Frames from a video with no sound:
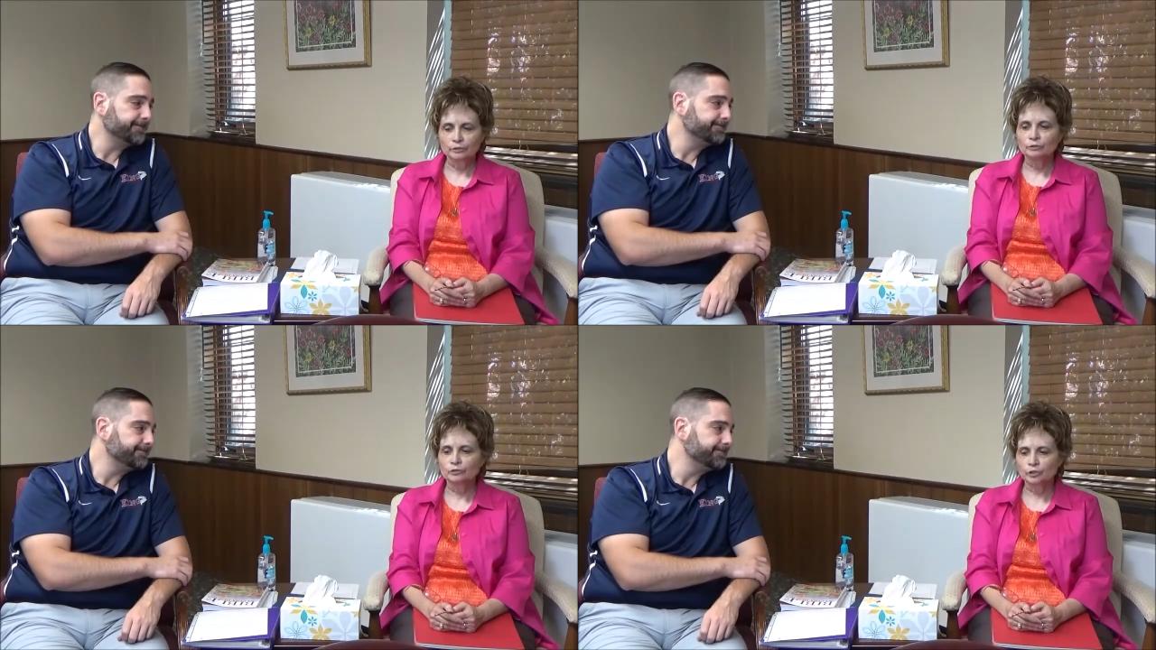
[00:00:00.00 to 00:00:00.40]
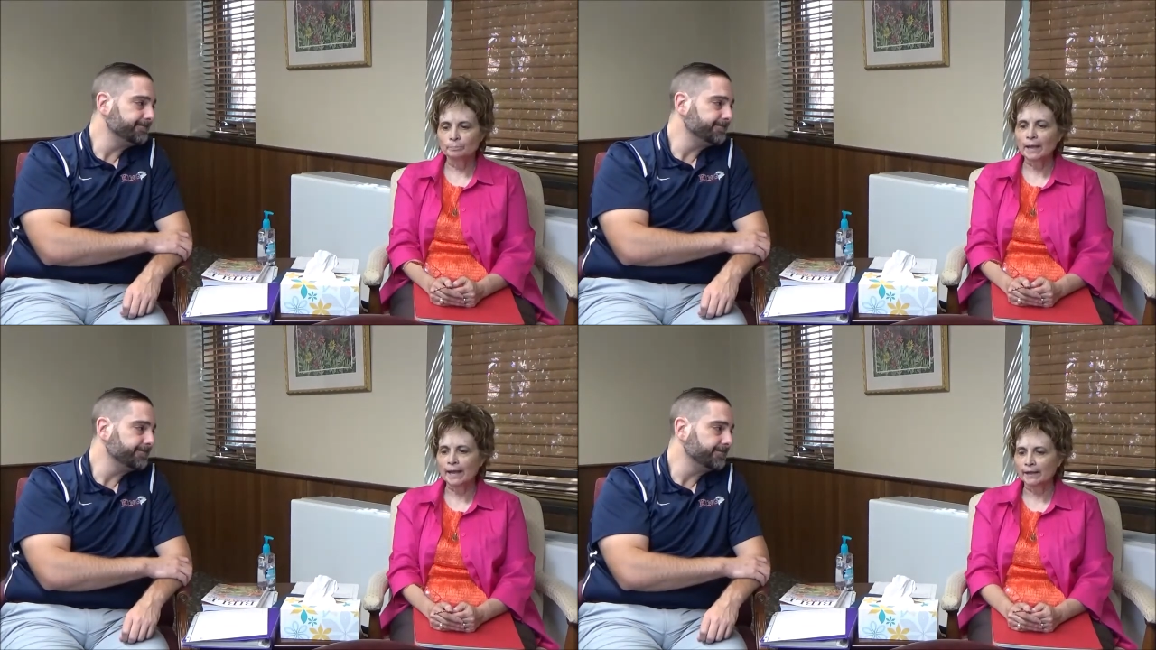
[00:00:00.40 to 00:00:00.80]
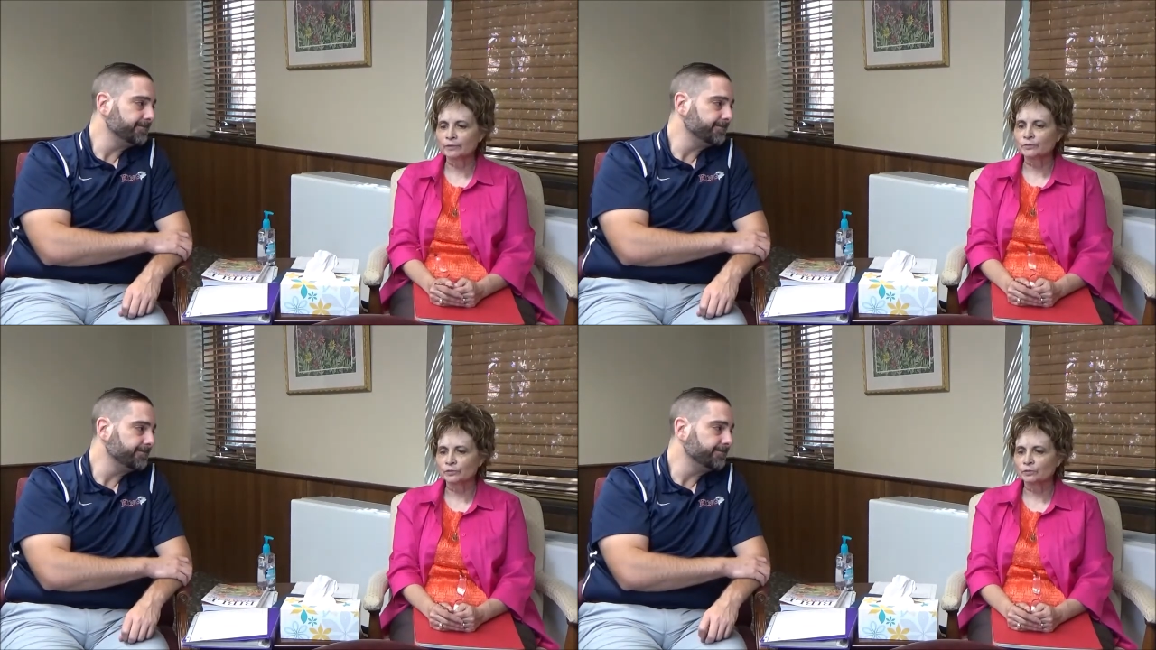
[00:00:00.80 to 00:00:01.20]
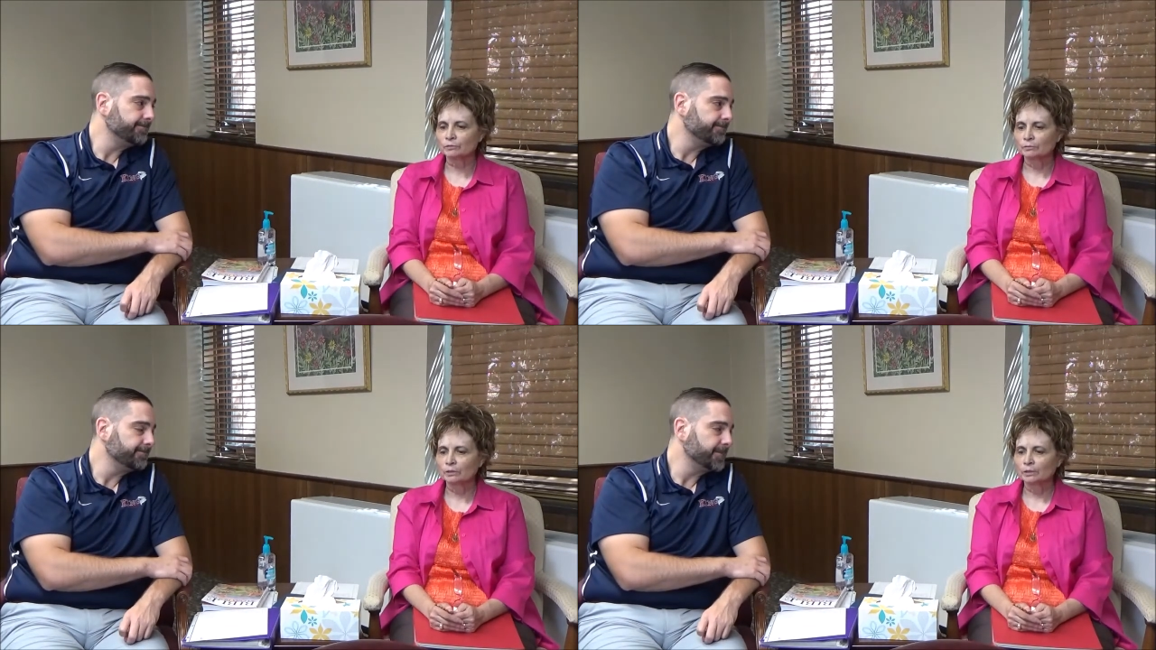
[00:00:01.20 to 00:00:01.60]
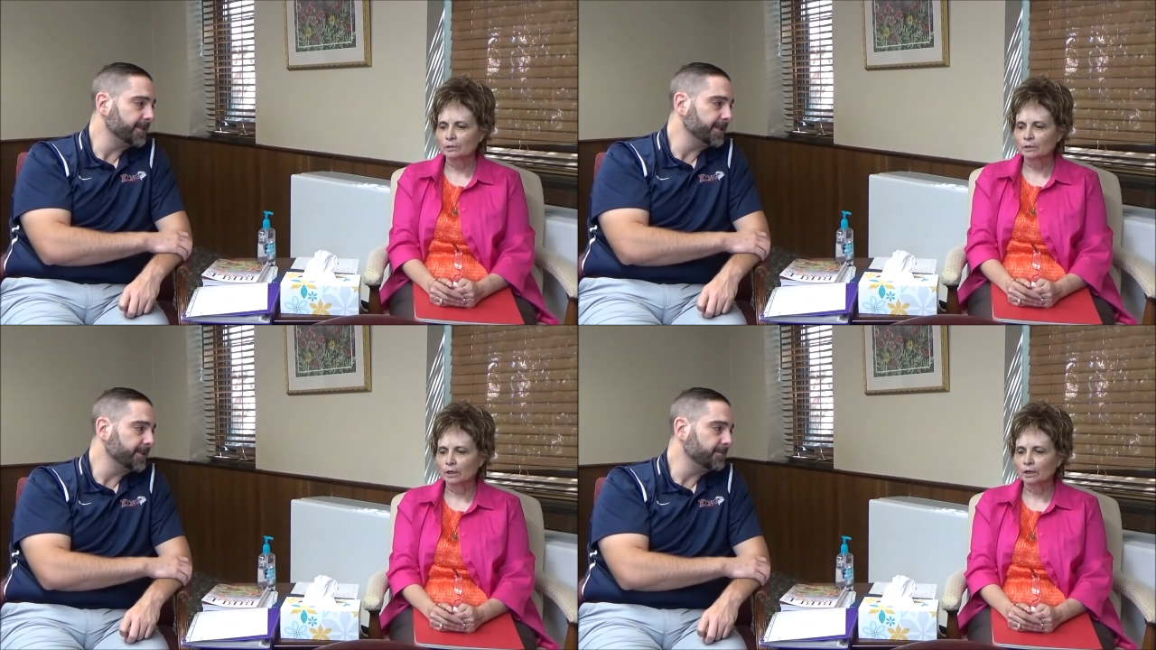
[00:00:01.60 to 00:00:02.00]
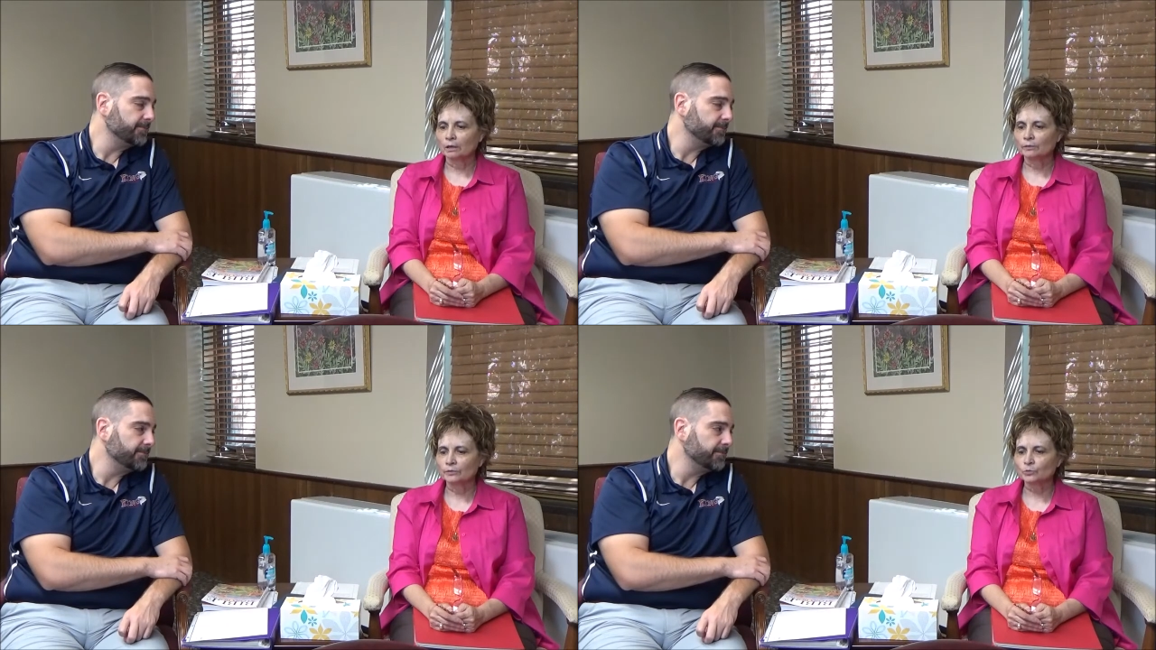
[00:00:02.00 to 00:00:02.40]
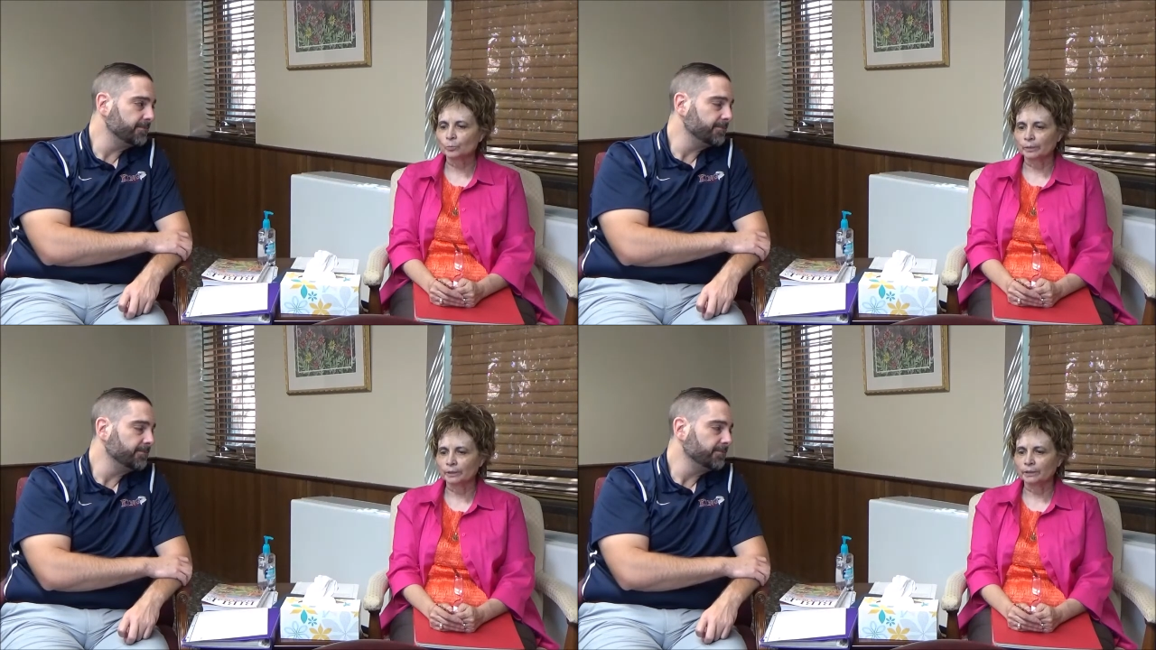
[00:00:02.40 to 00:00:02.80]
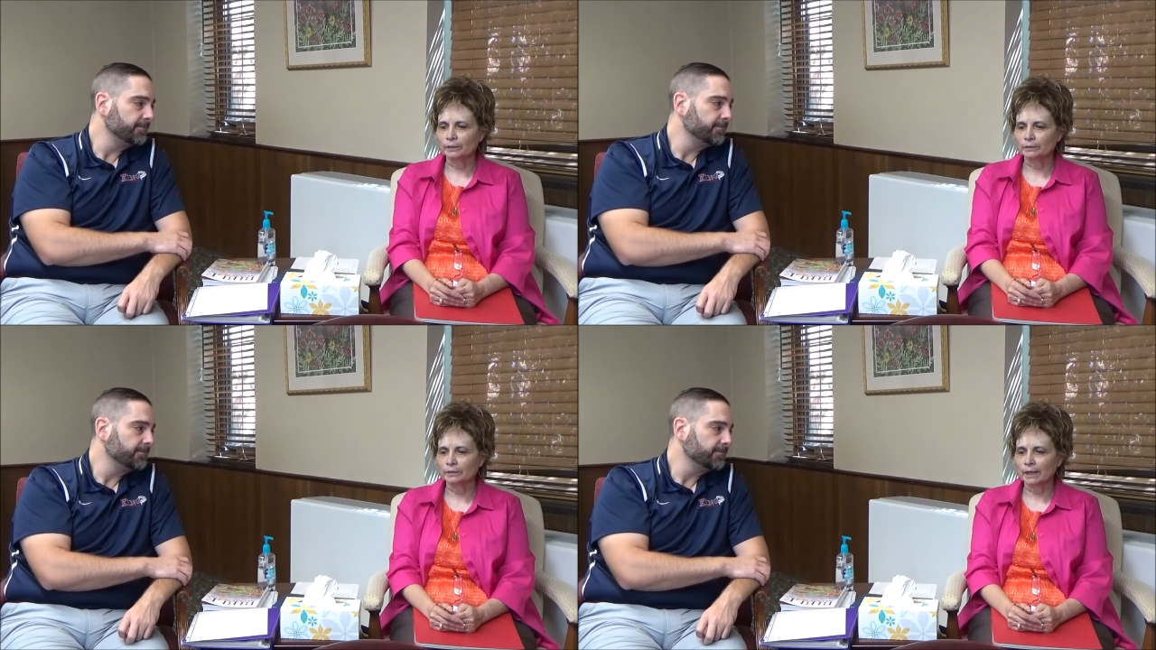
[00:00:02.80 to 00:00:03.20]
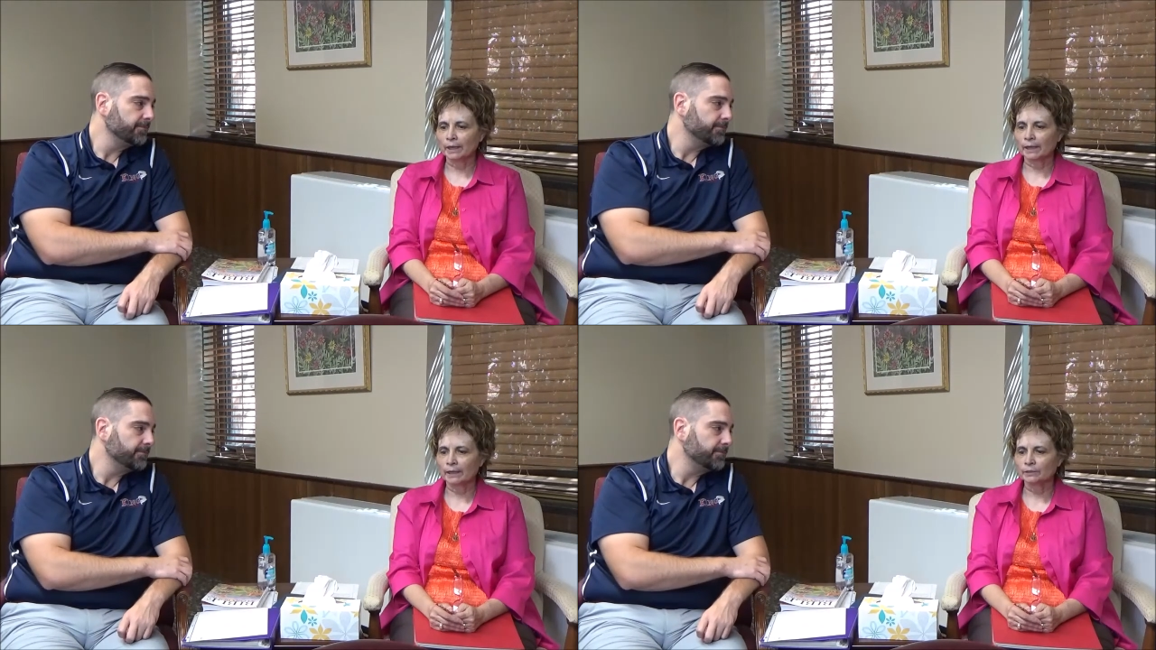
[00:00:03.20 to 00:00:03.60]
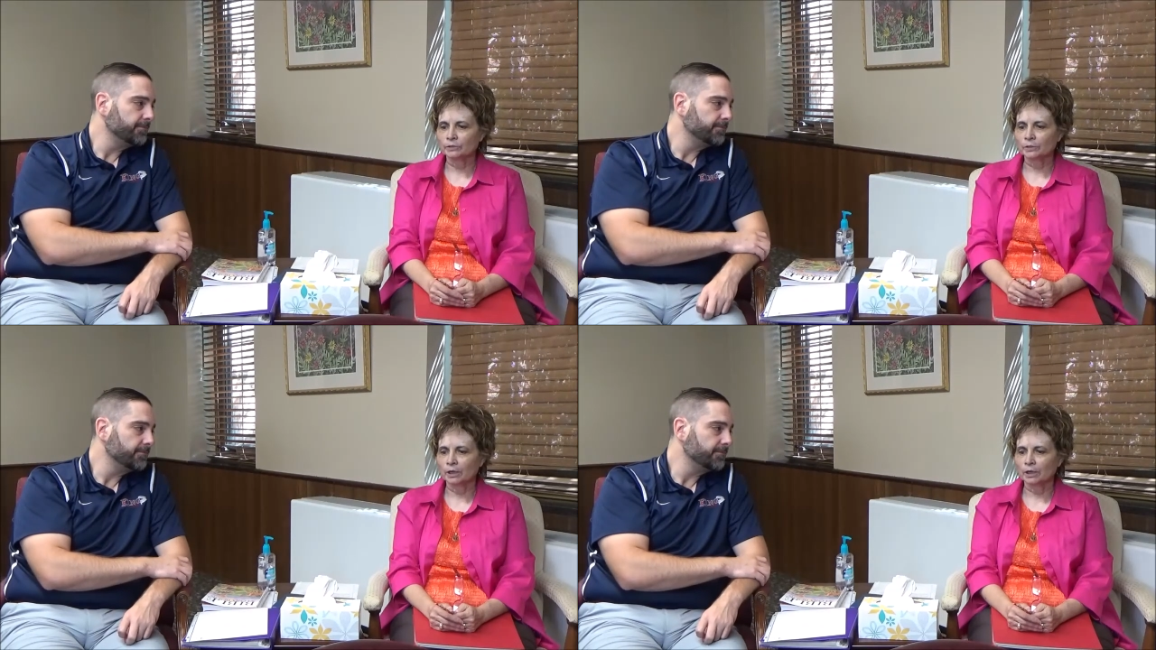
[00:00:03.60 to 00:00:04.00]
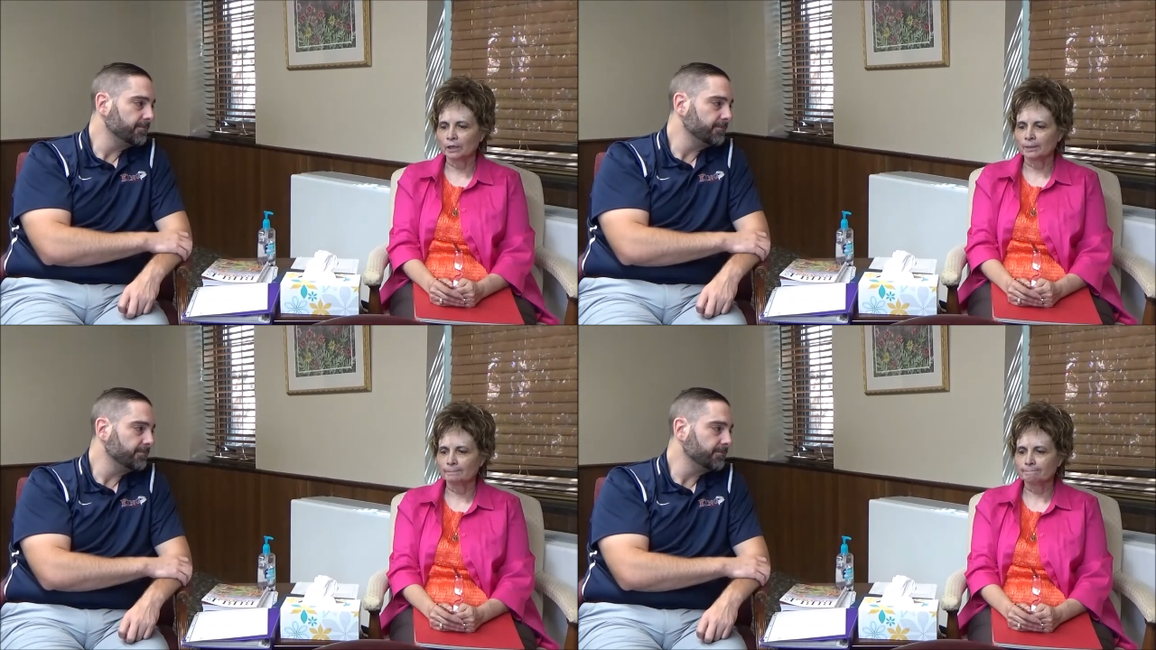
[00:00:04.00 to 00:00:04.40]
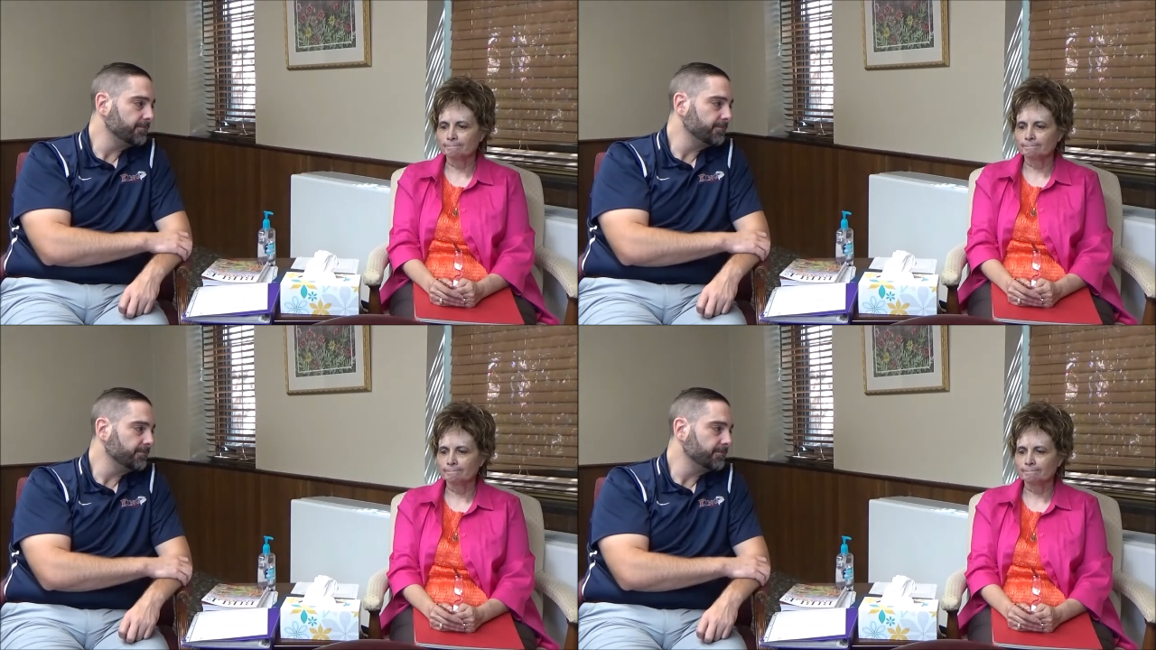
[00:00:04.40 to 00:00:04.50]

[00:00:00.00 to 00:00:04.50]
Speaker 1: She passed yeah. uh, this week, and um,